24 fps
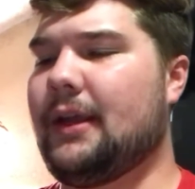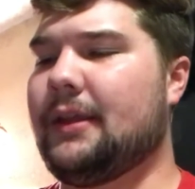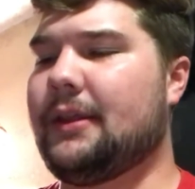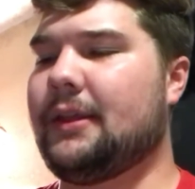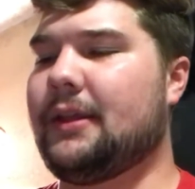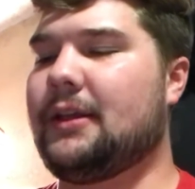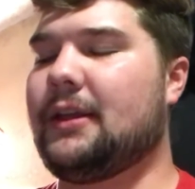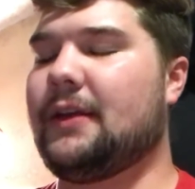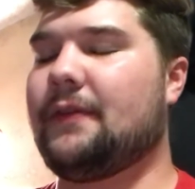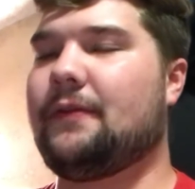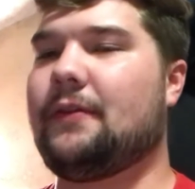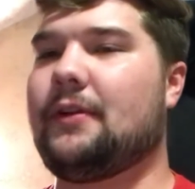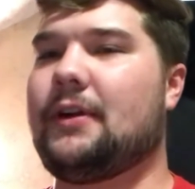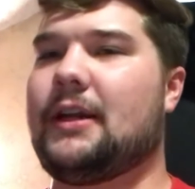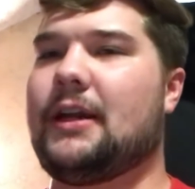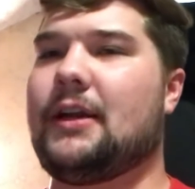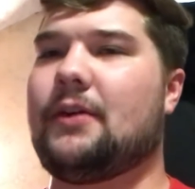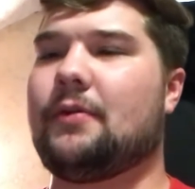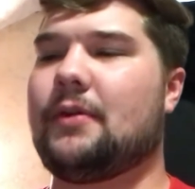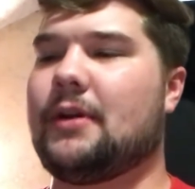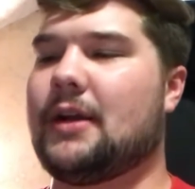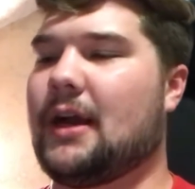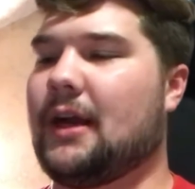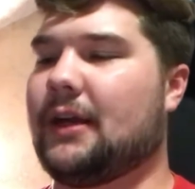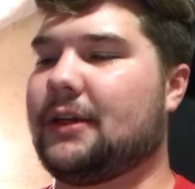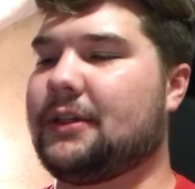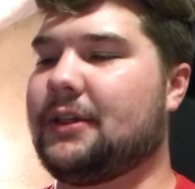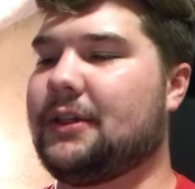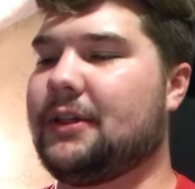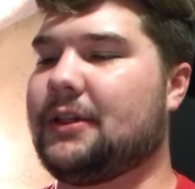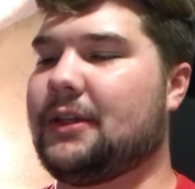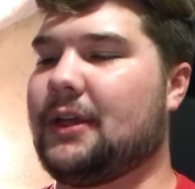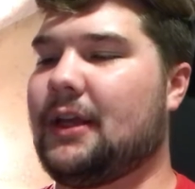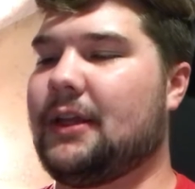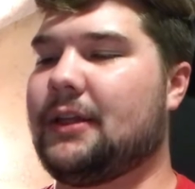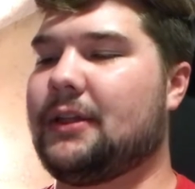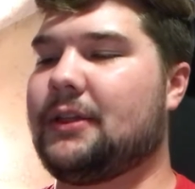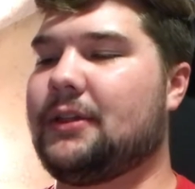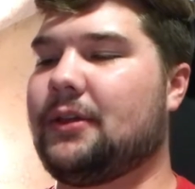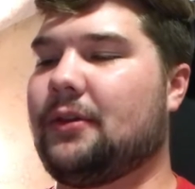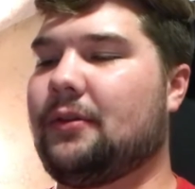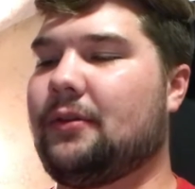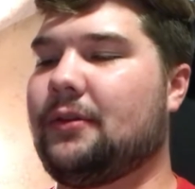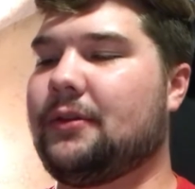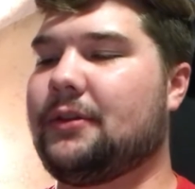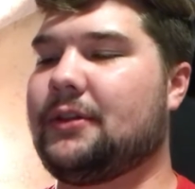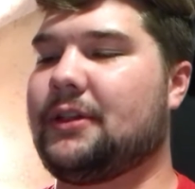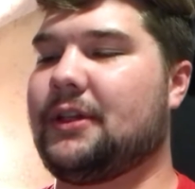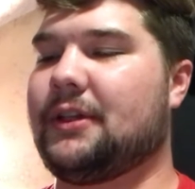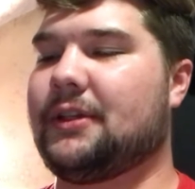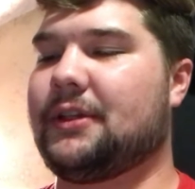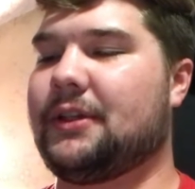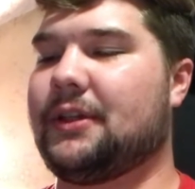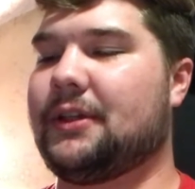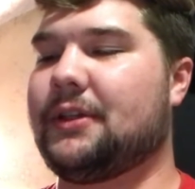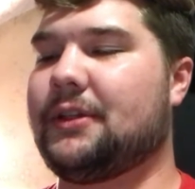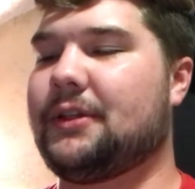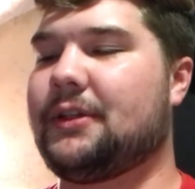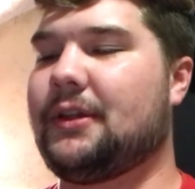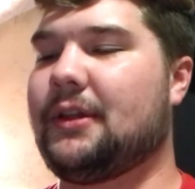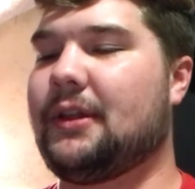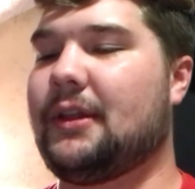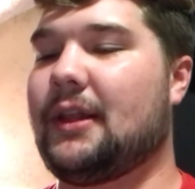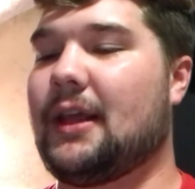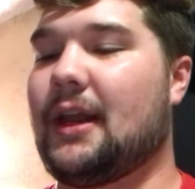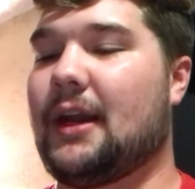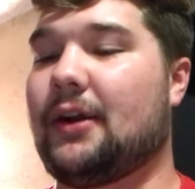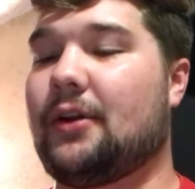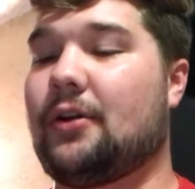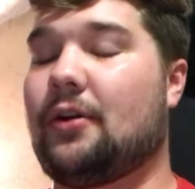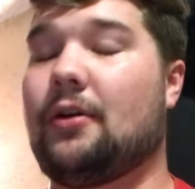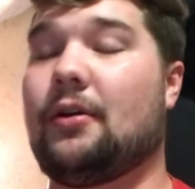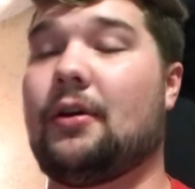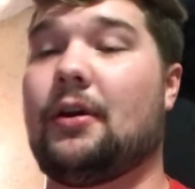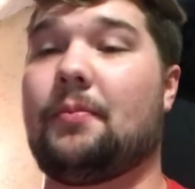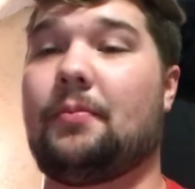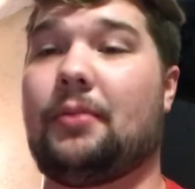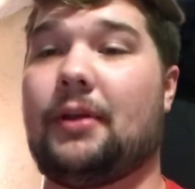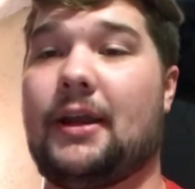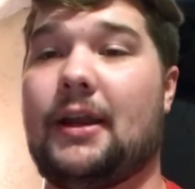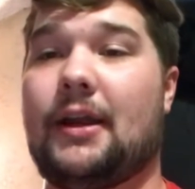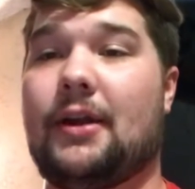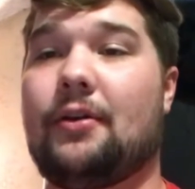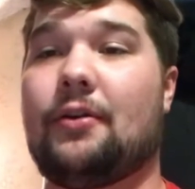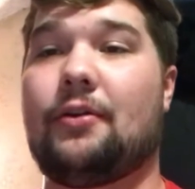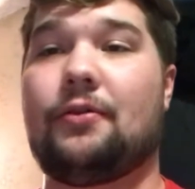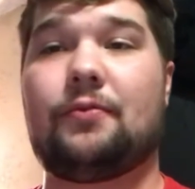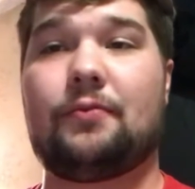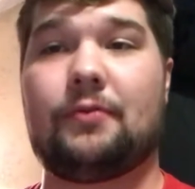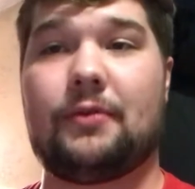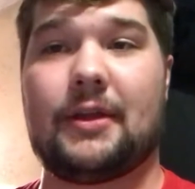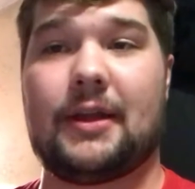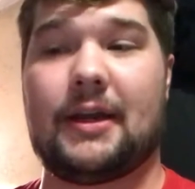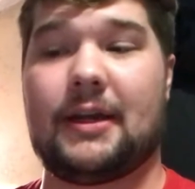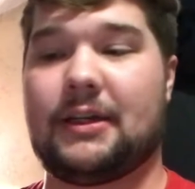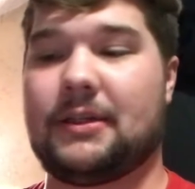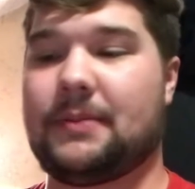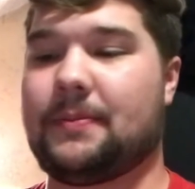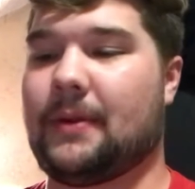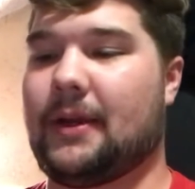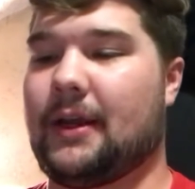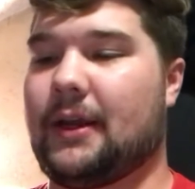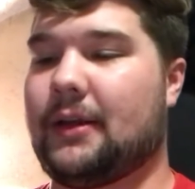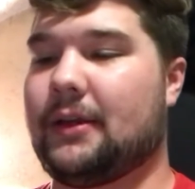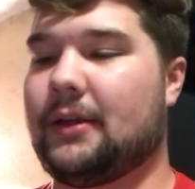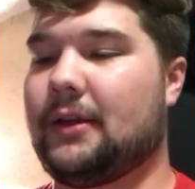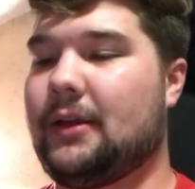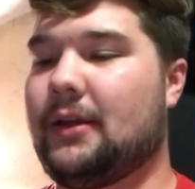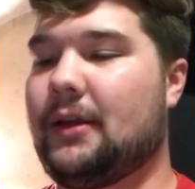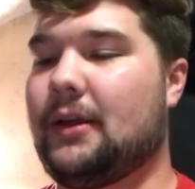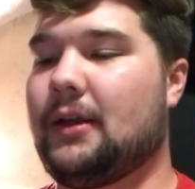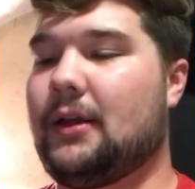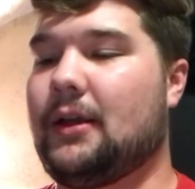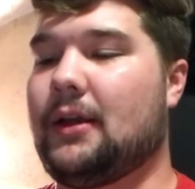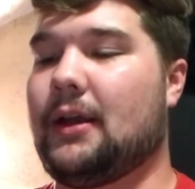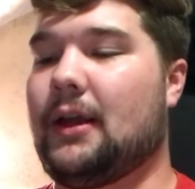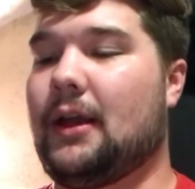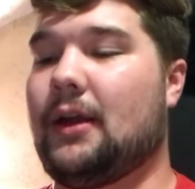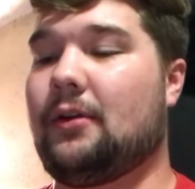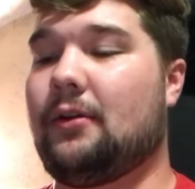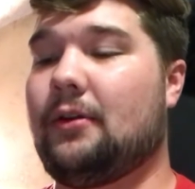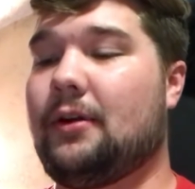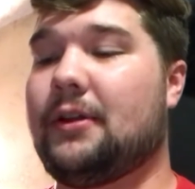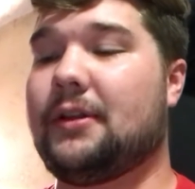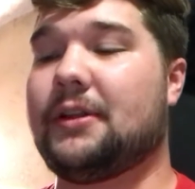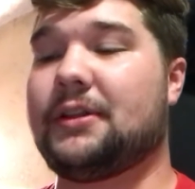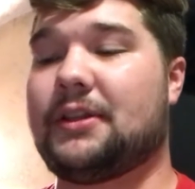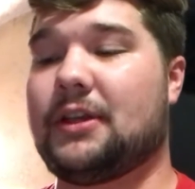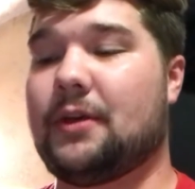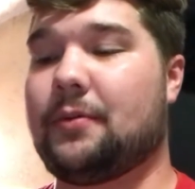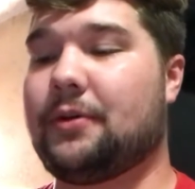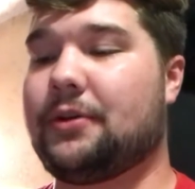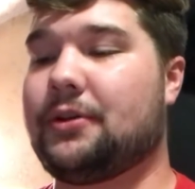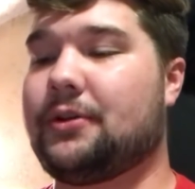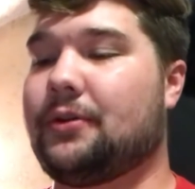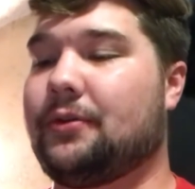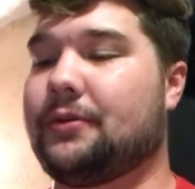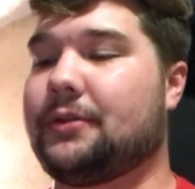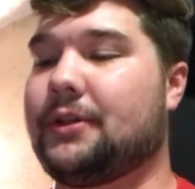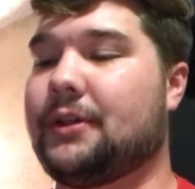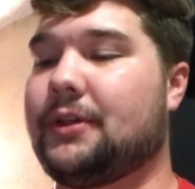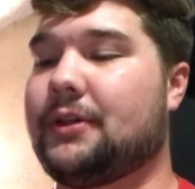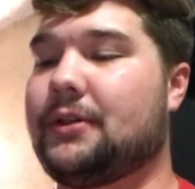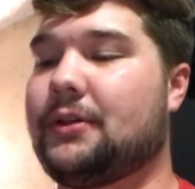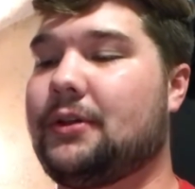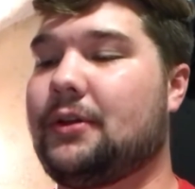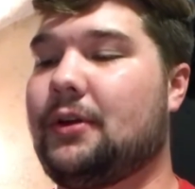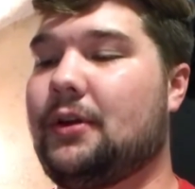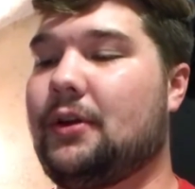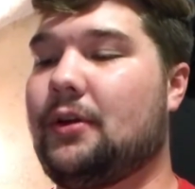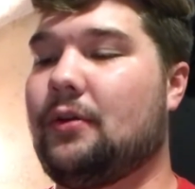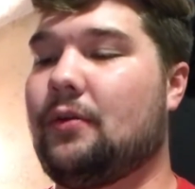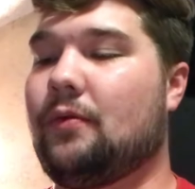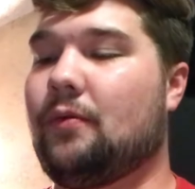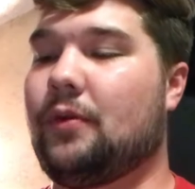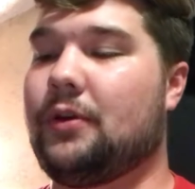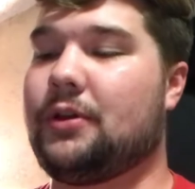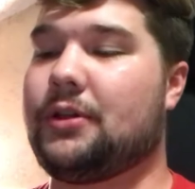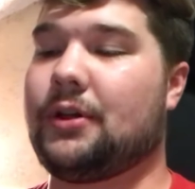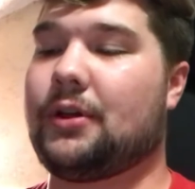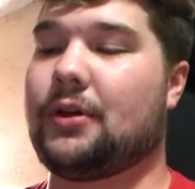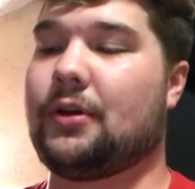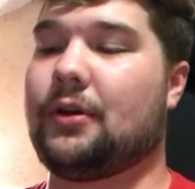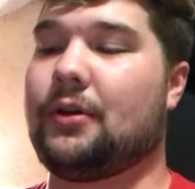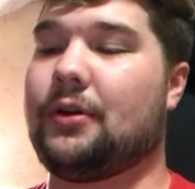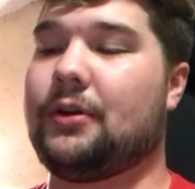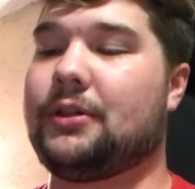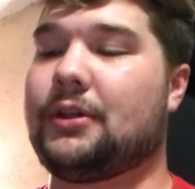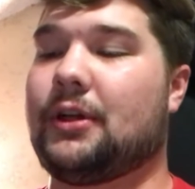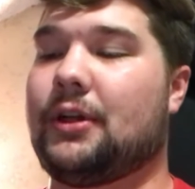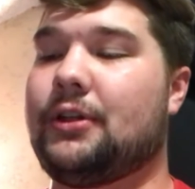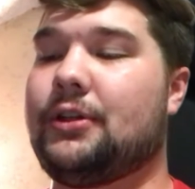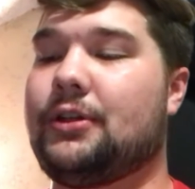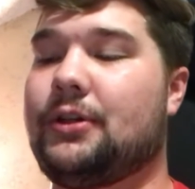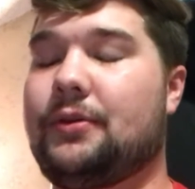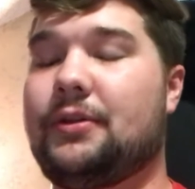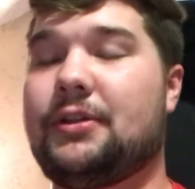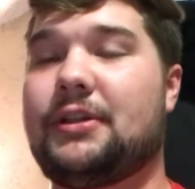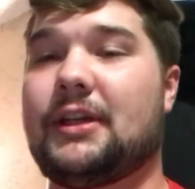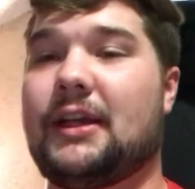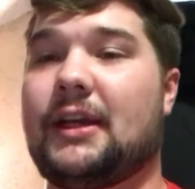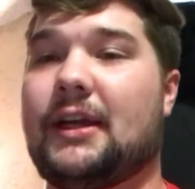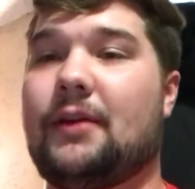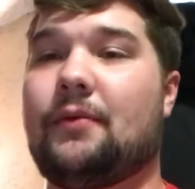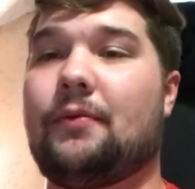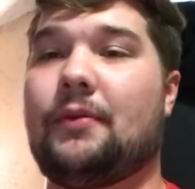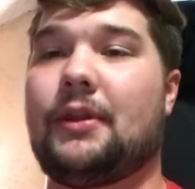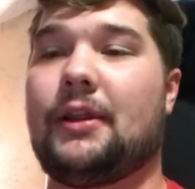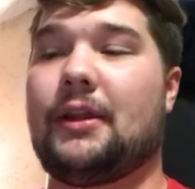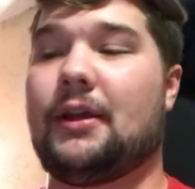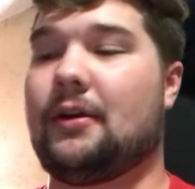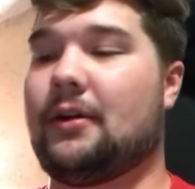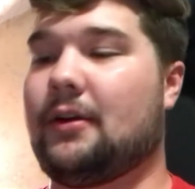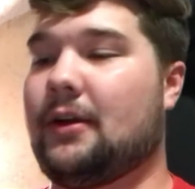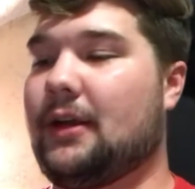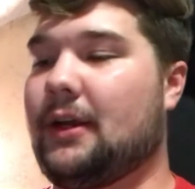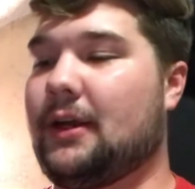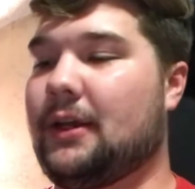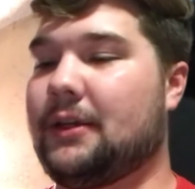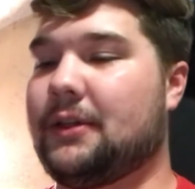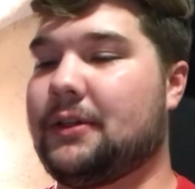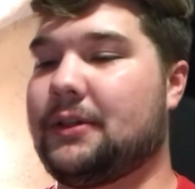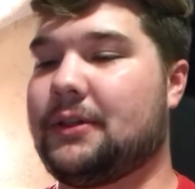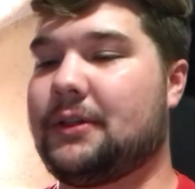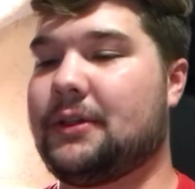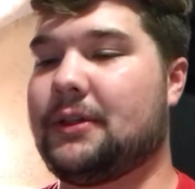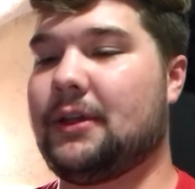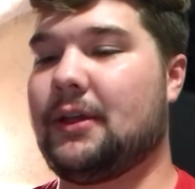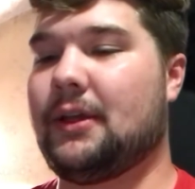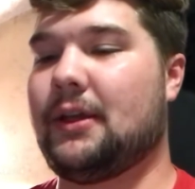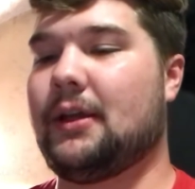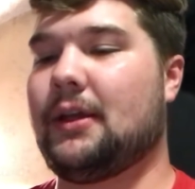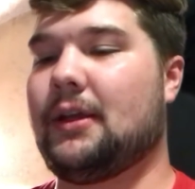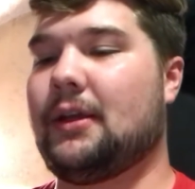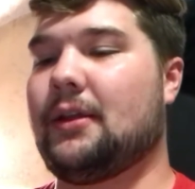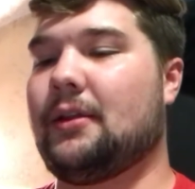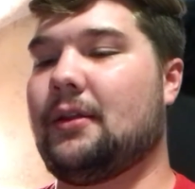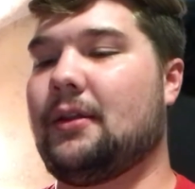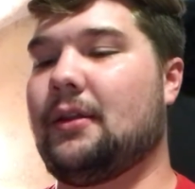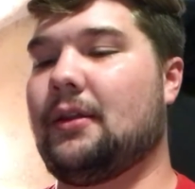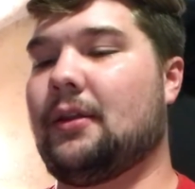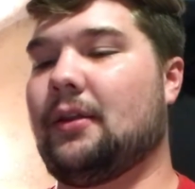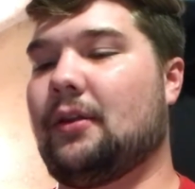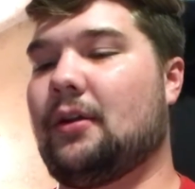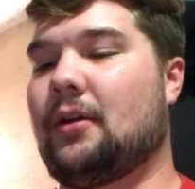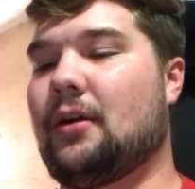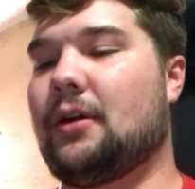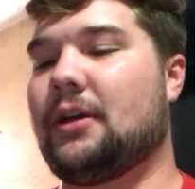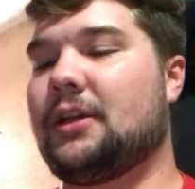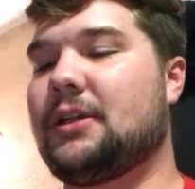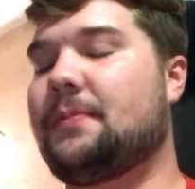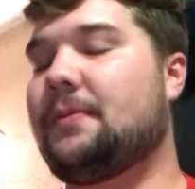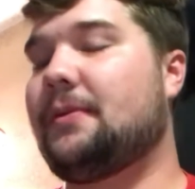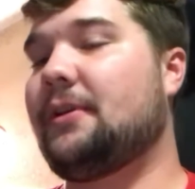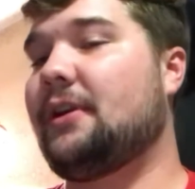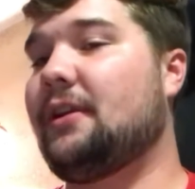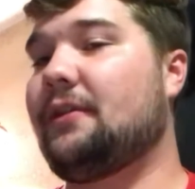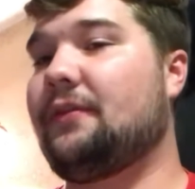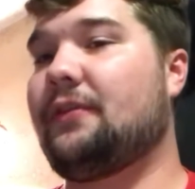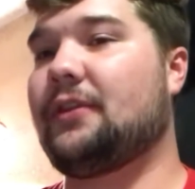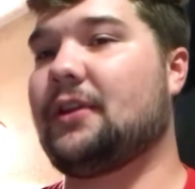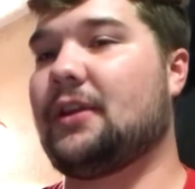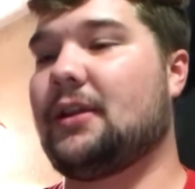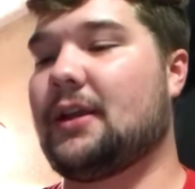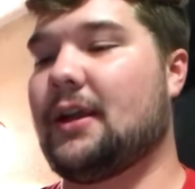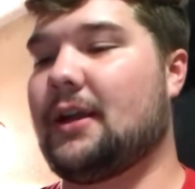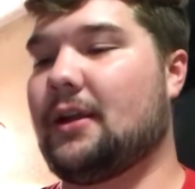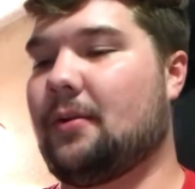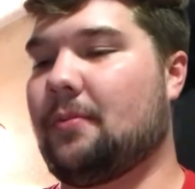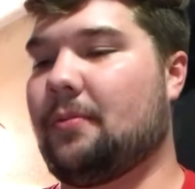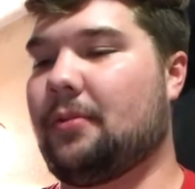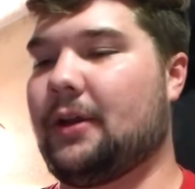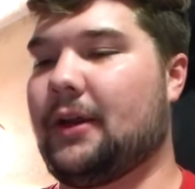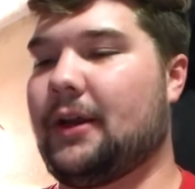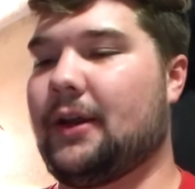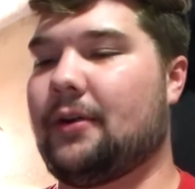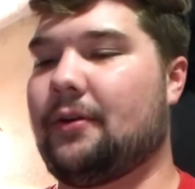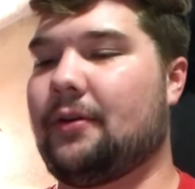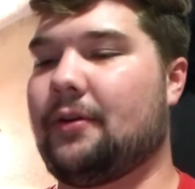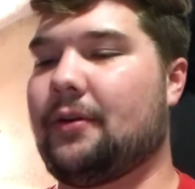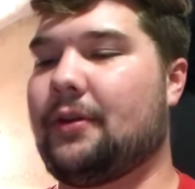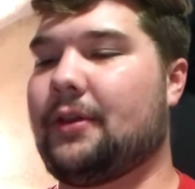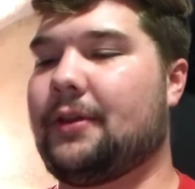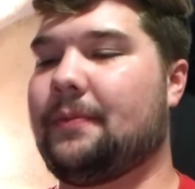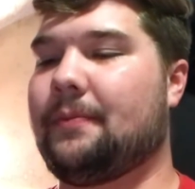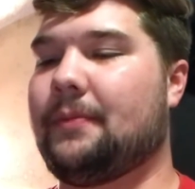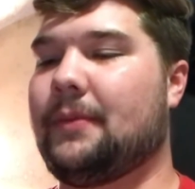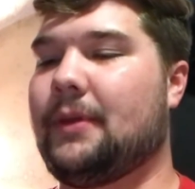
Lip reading: The different equinoxes and solstices that occur on planet Earth were then explained, including the summer solstice, which occurs on June 2nd when there is the longest period of sunlight on planet Earth,